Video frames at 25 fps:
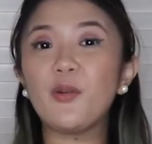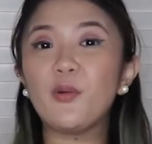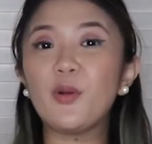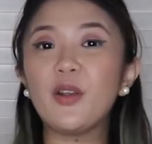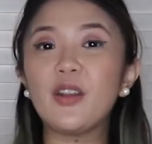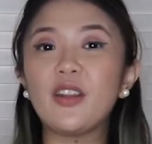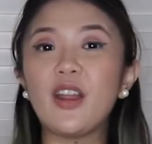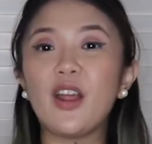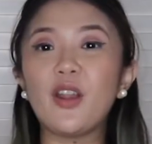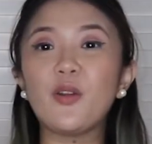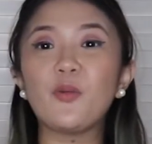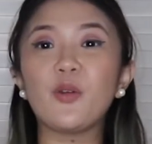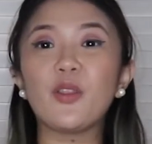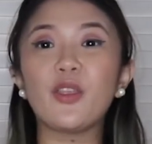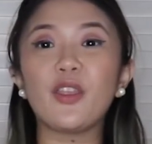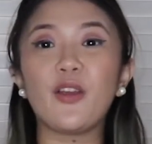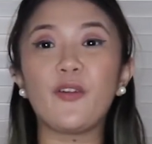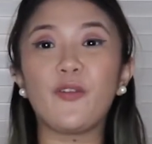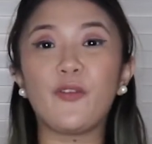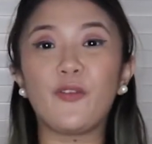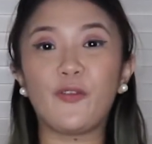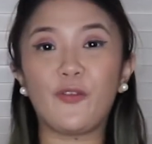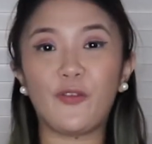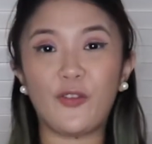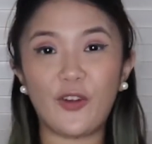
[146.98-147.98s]
that we're done with
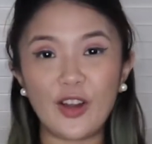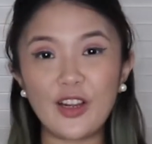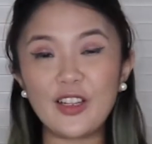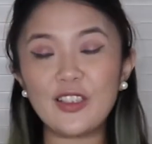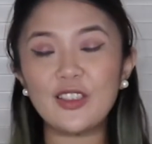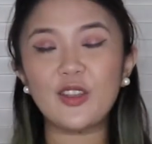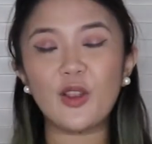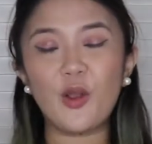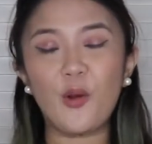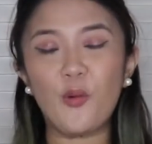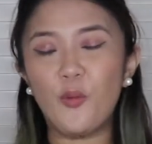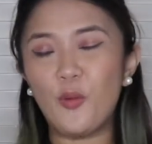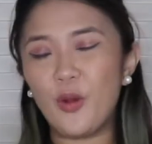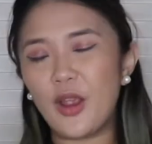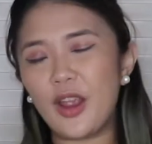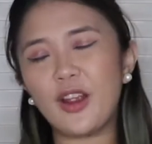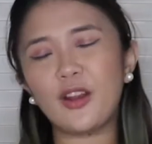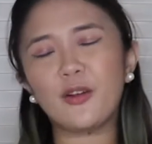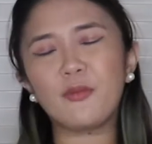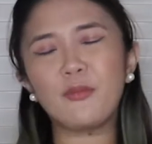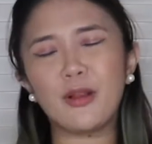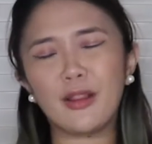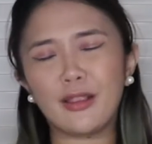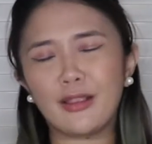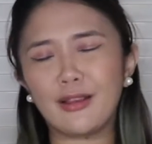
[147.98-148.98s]
the first
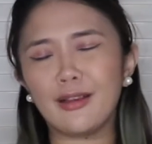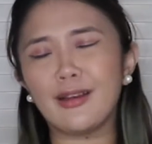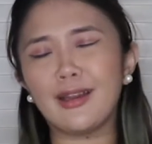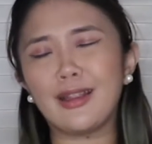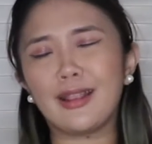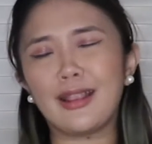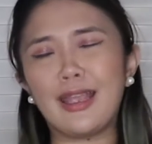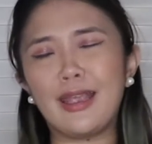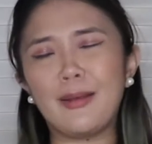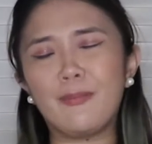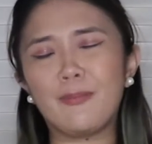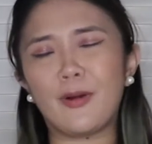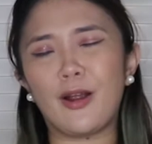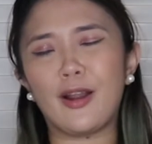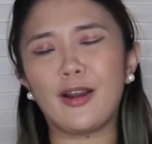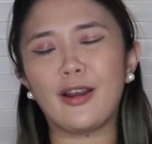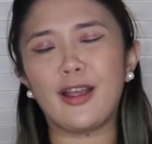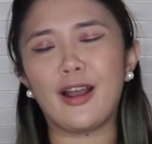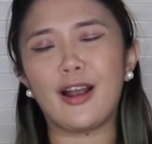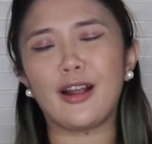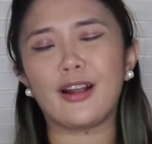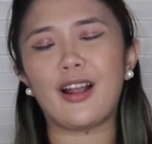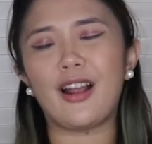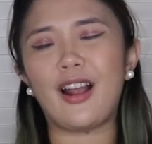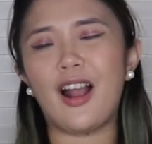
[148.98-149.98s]
weird maternity
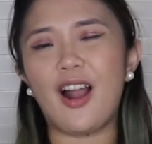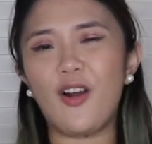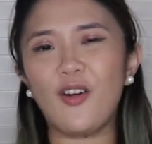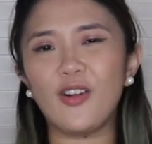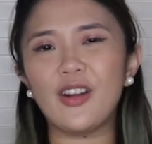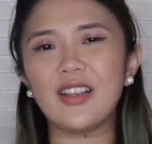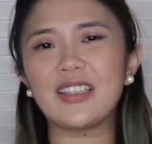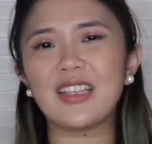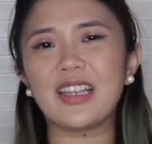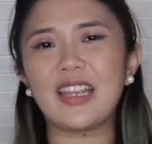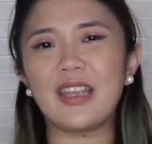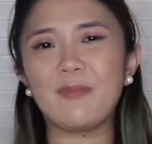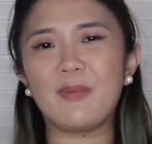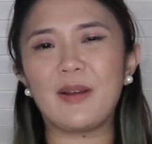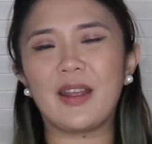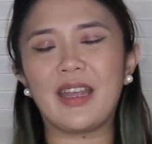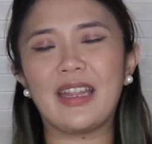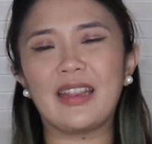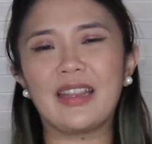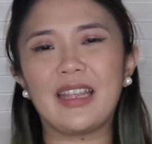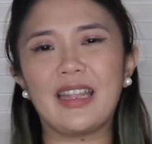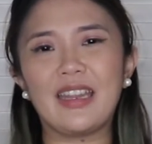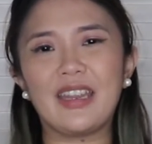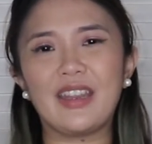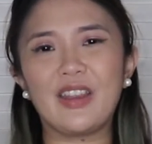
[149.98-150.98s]
product, ang ako na sang
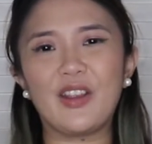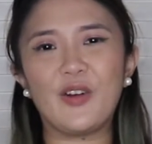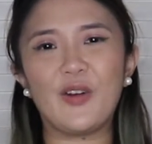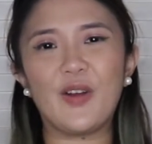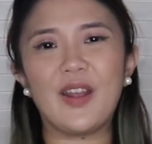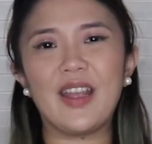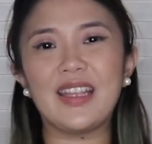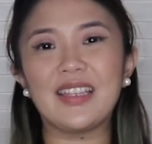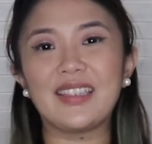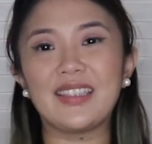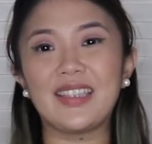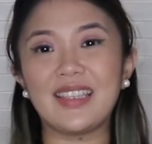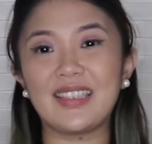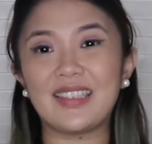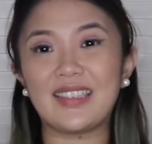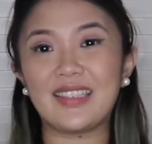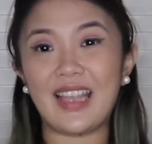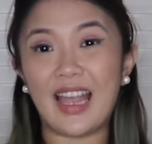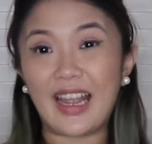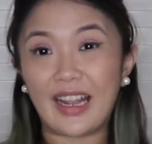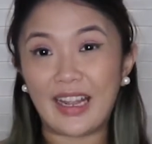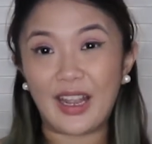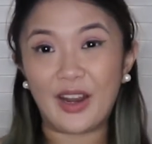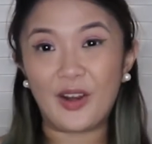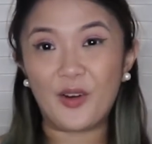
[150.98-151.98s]
ipakita ninyo is the
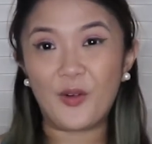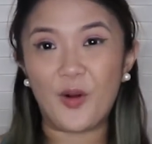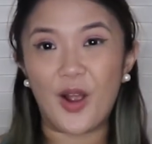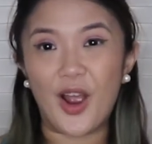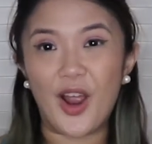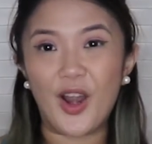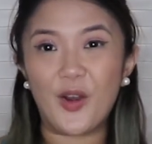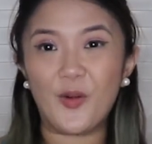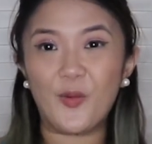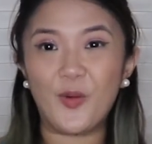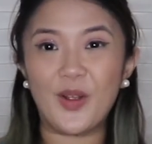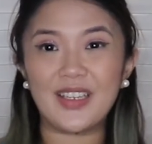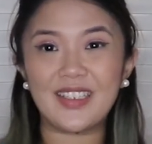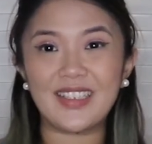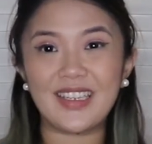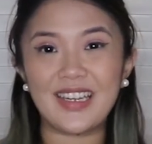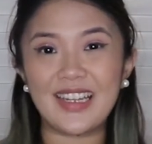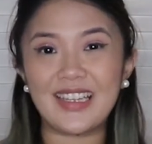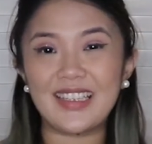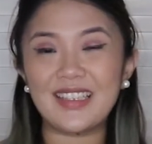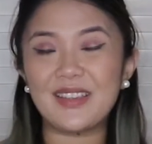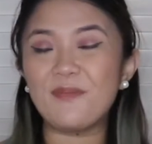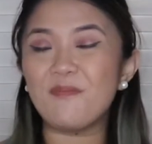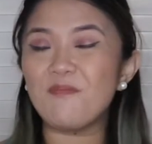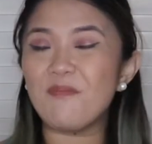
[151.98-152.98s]
second one, which
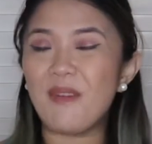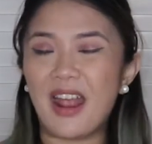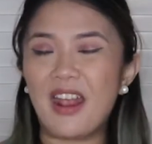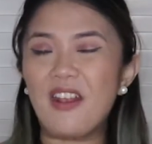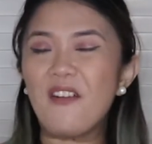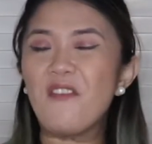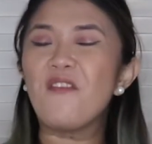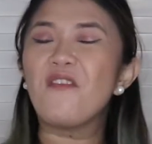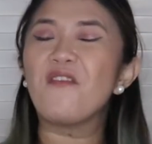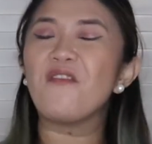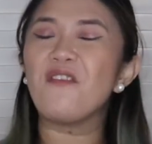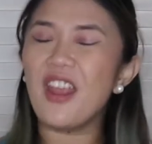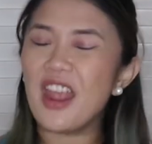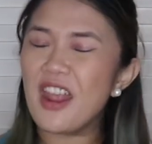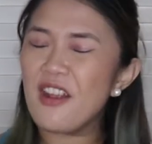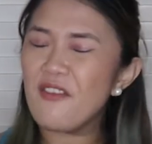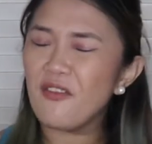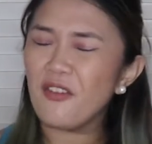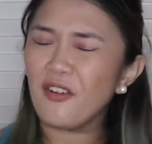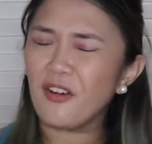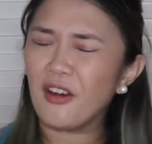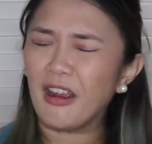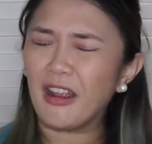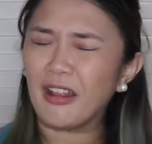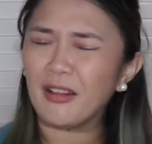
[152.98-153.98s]
is my
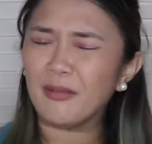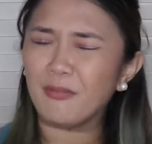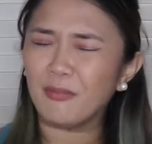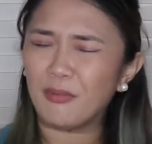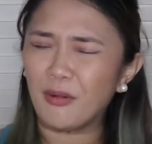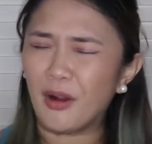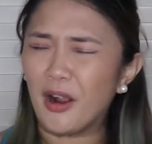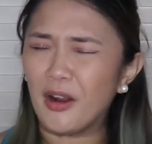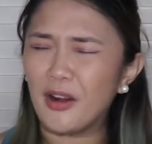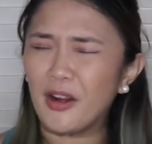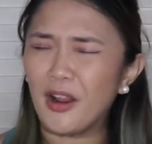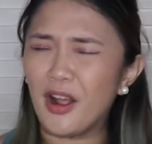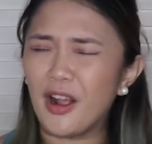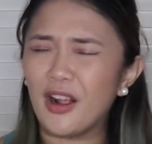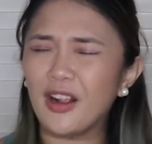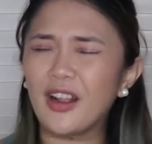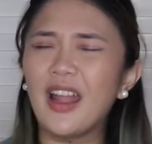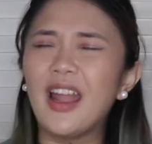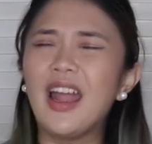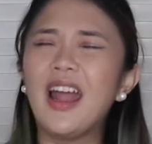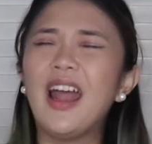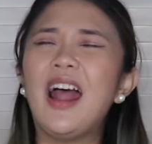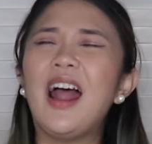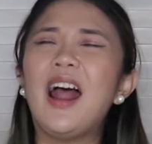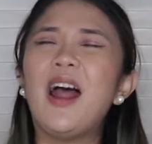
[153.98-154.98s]
favorite product.
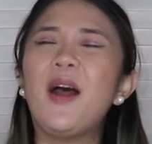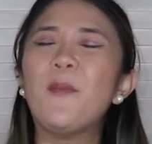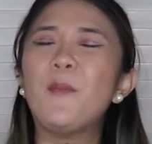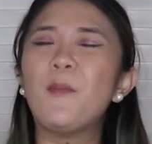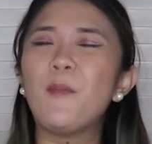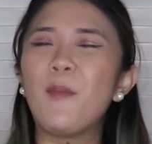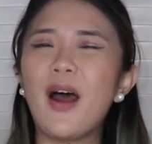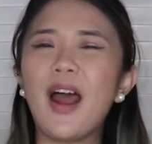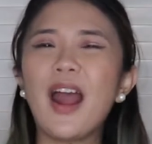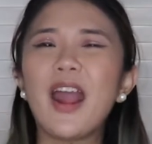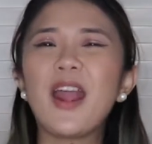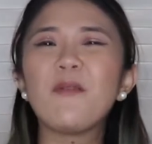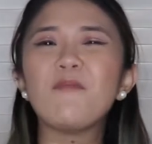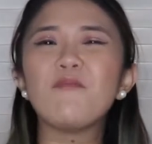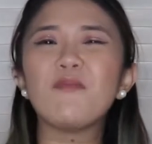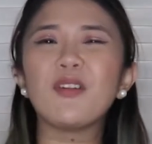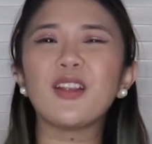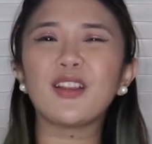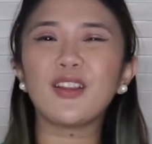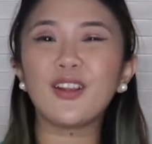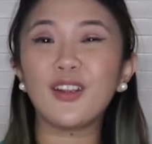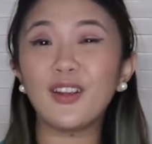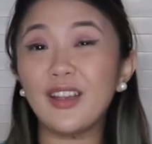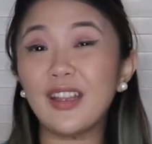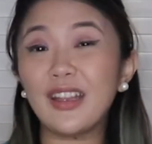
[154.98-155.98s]
My
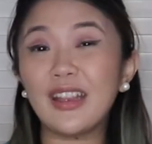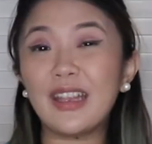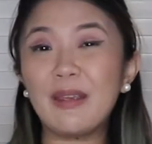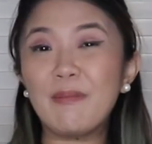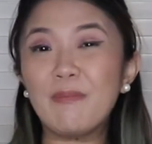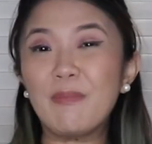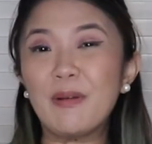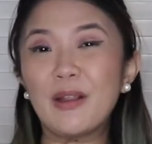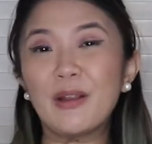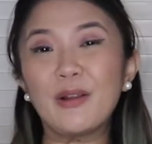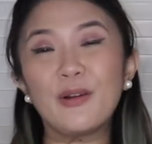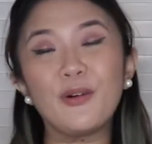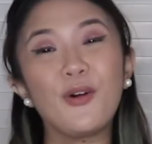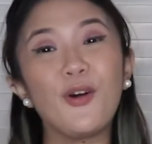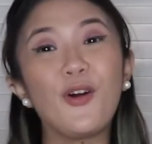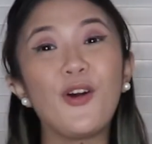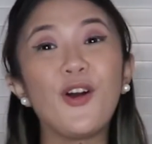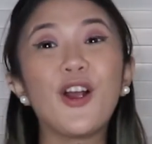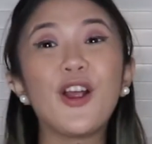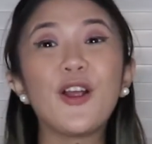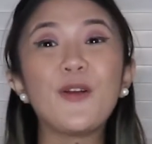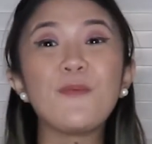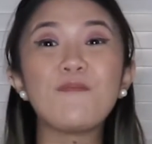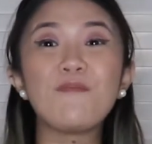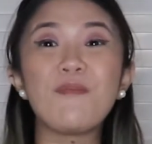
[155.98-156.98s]
maternity pillow
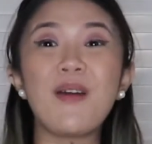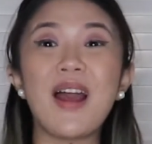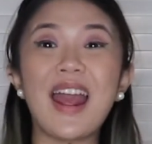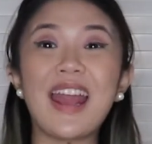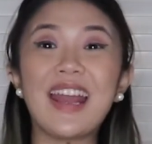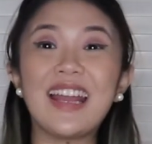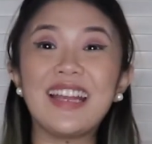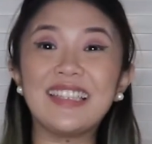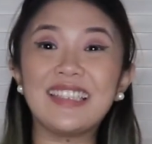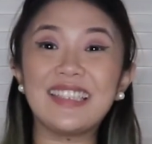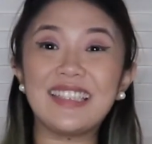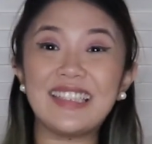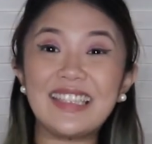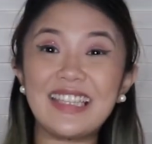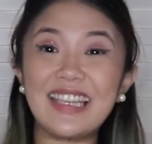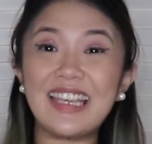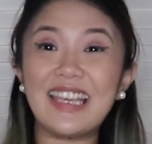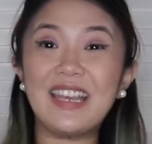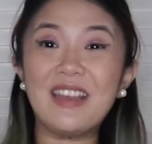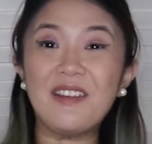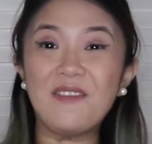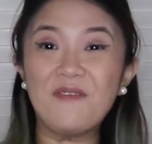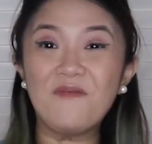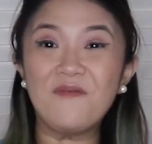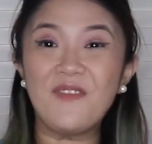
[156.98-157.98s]
or my
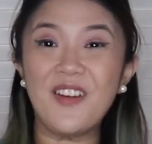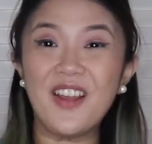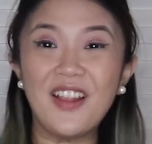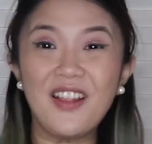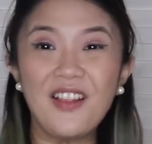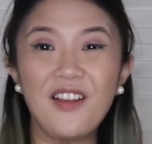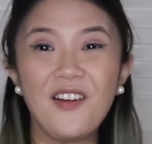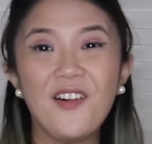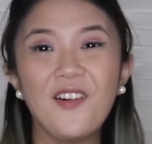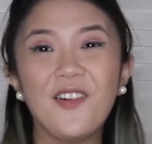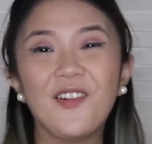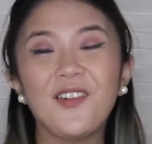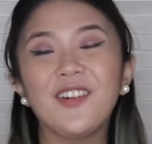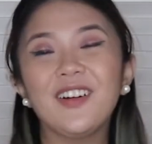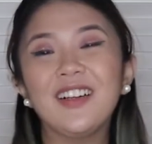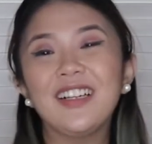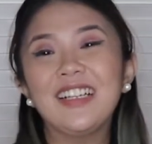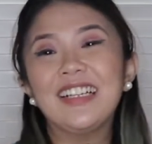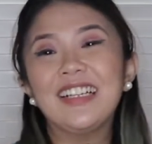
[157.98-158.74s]
C-pillow.